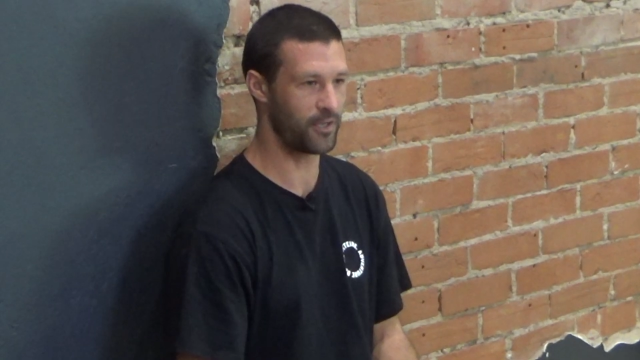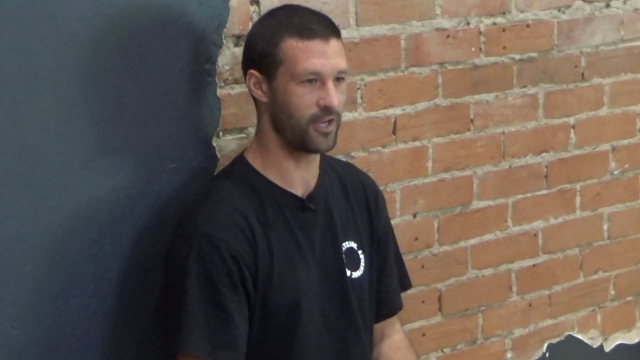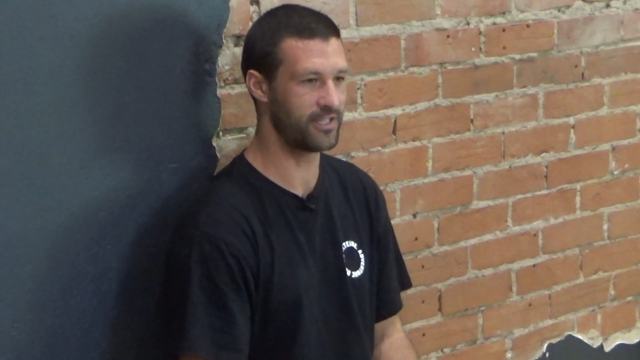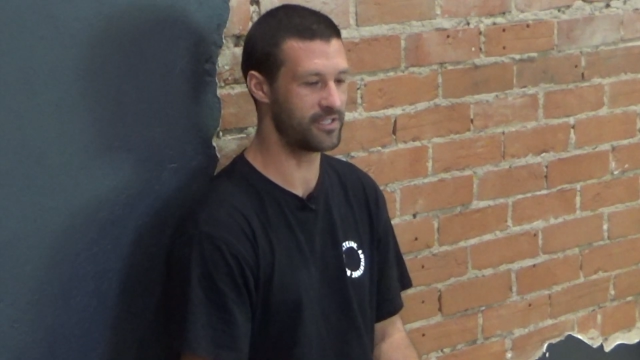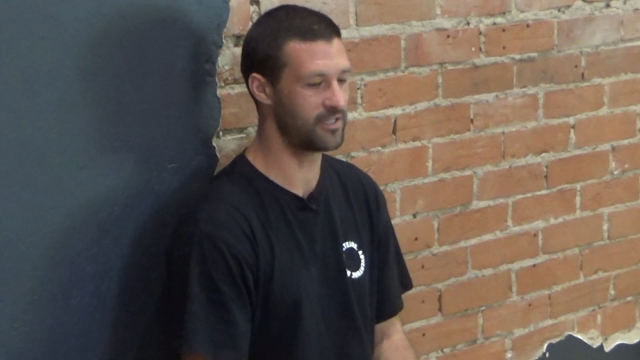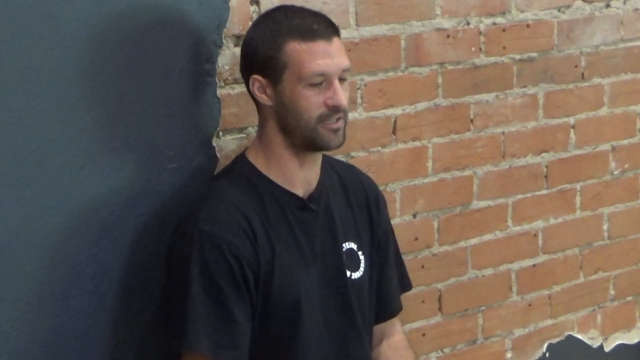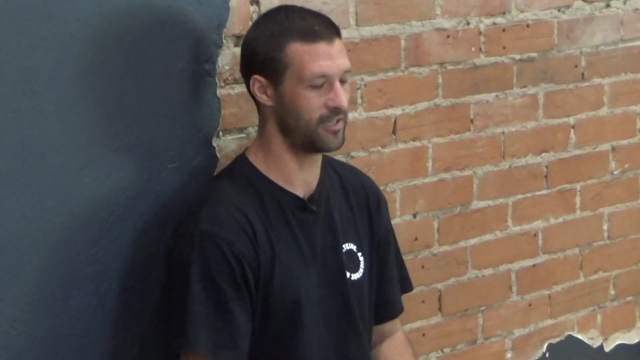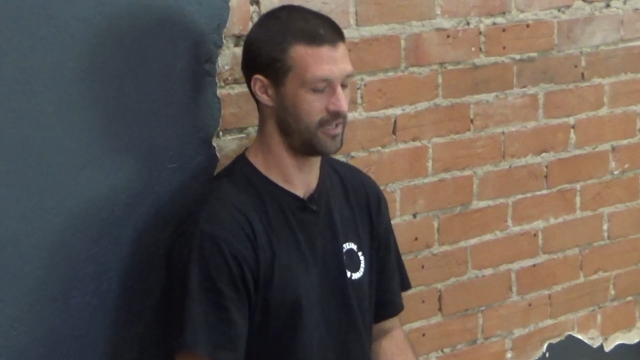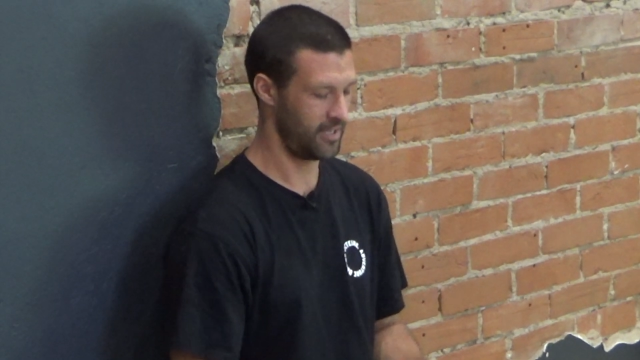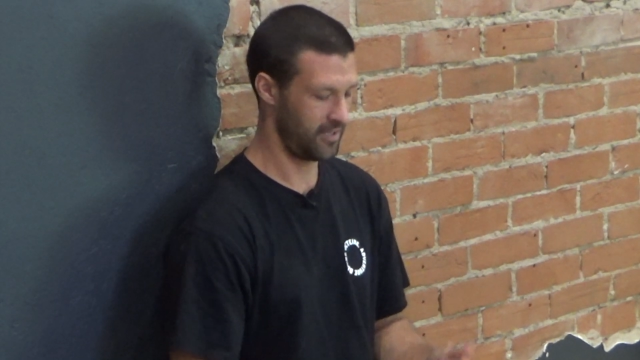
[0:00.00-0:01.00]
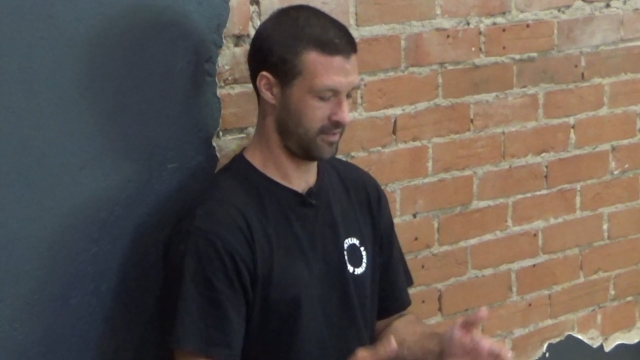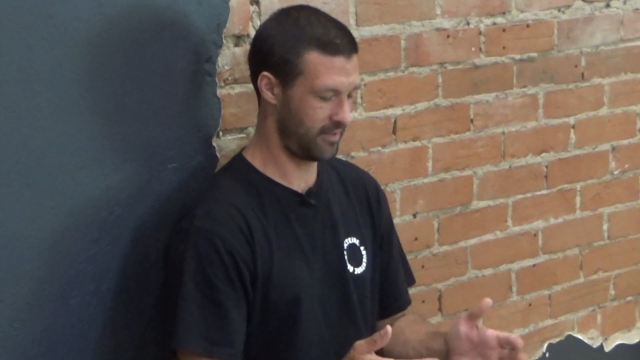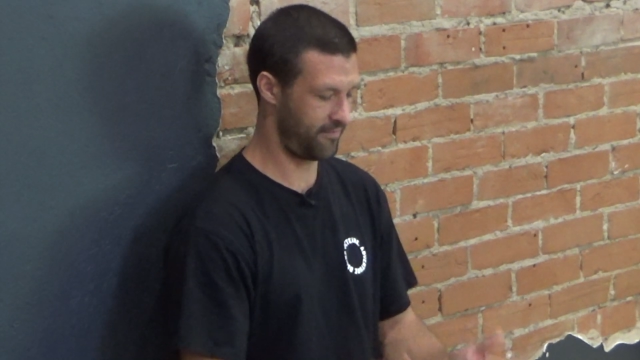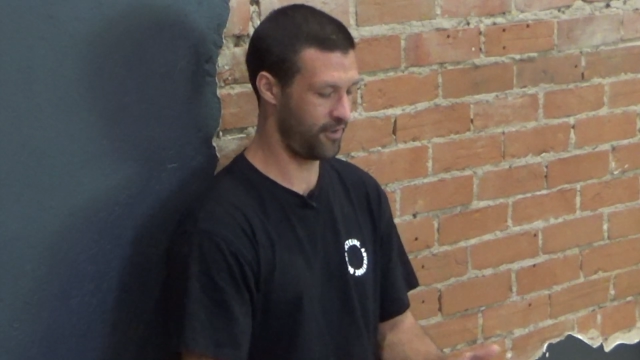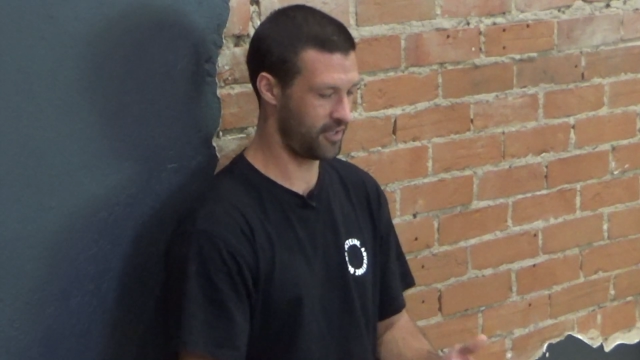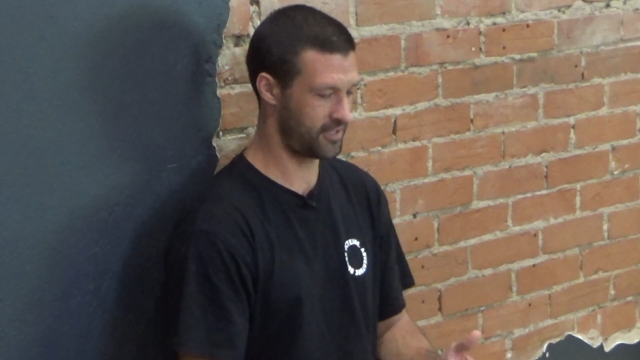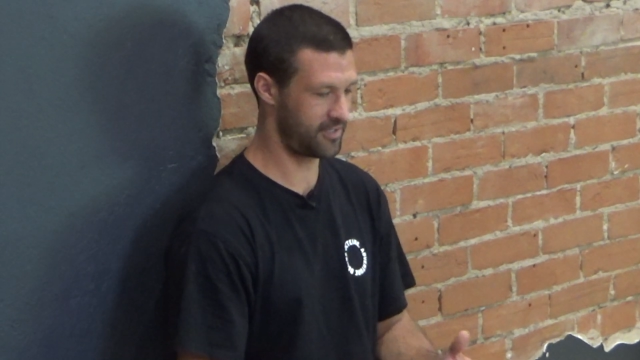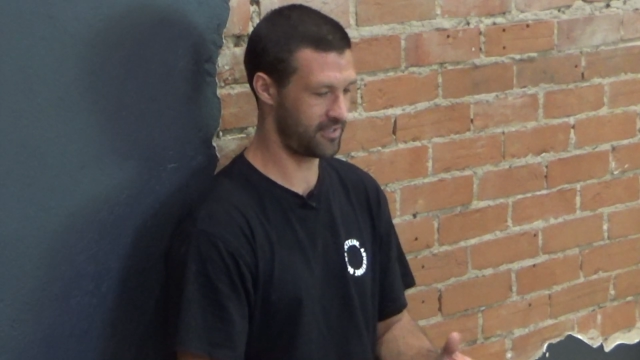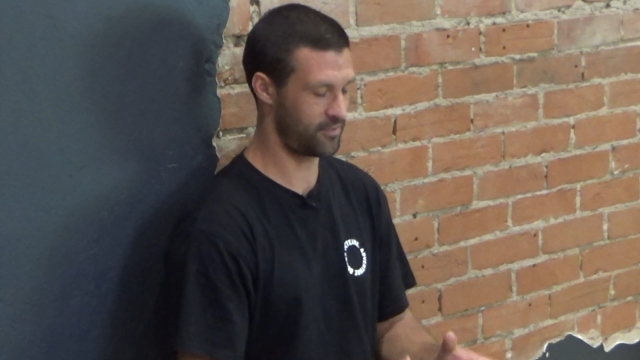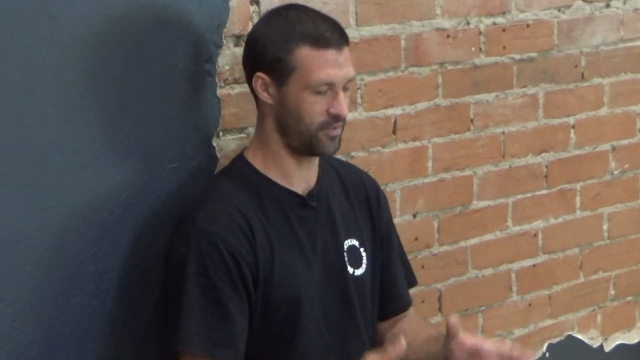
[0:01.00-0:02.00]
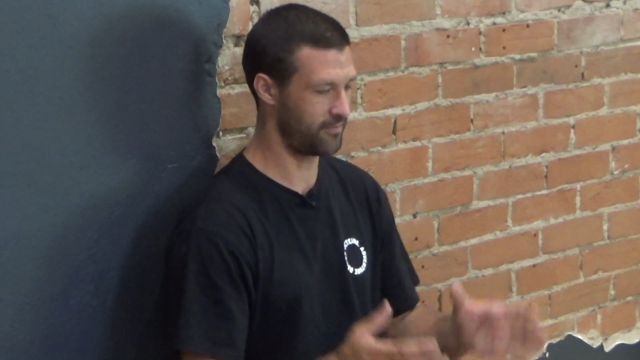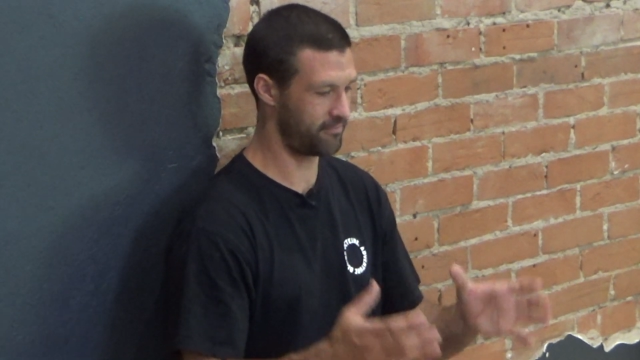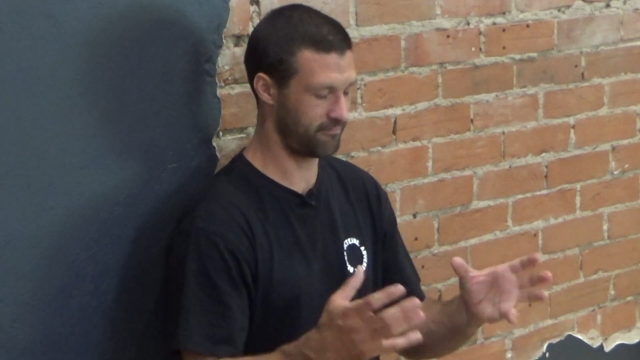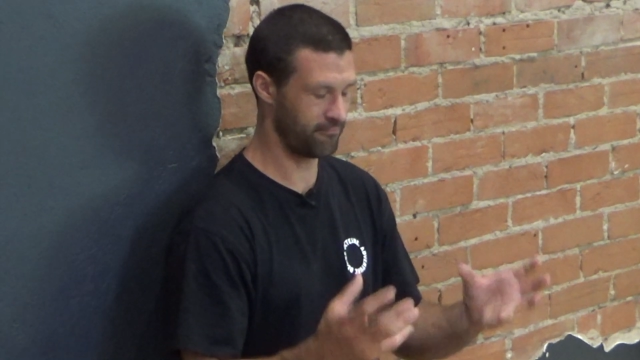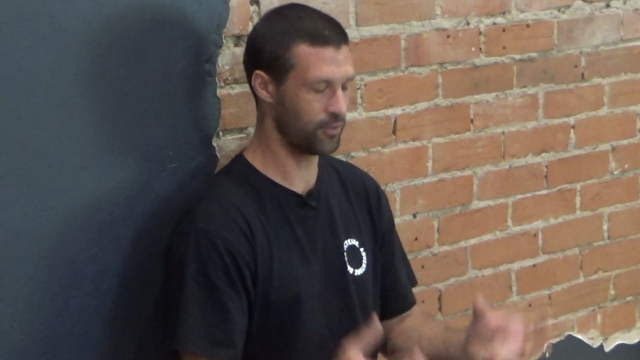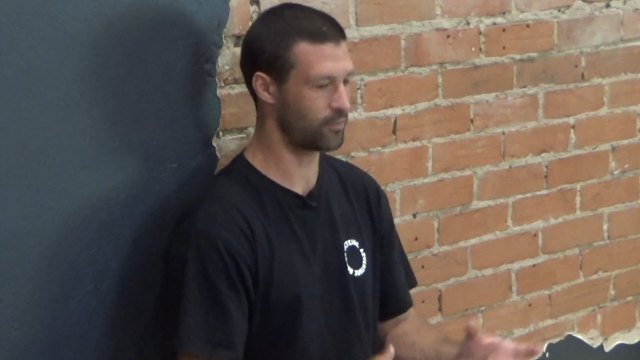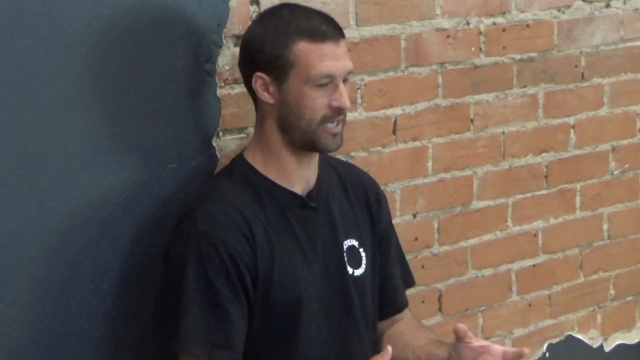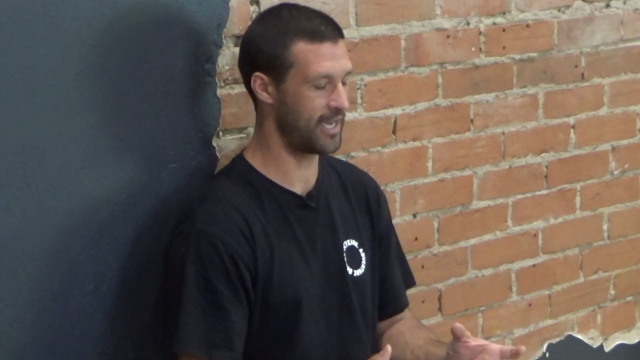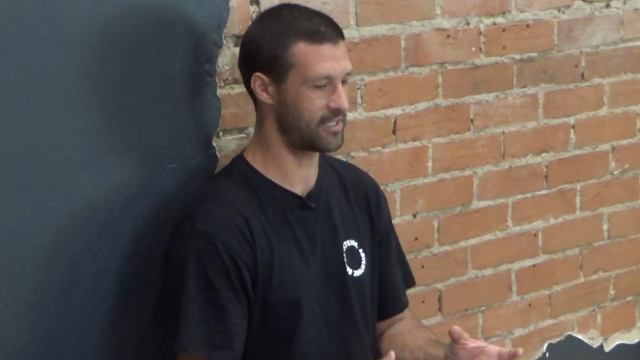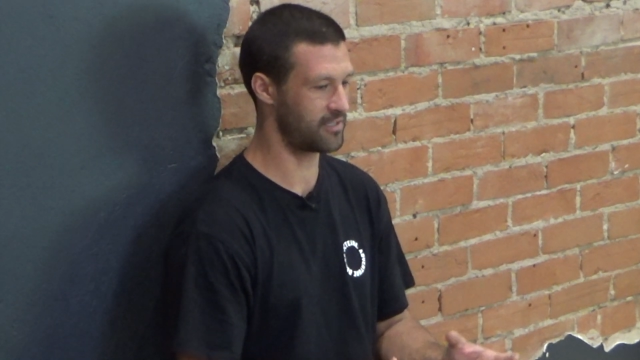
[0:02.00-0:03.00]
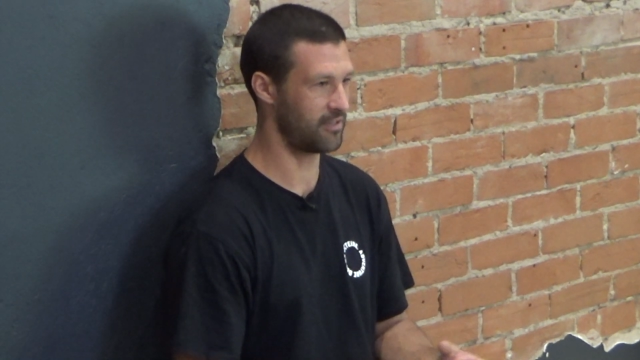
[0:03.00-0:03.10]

You know, this is the first sort of real test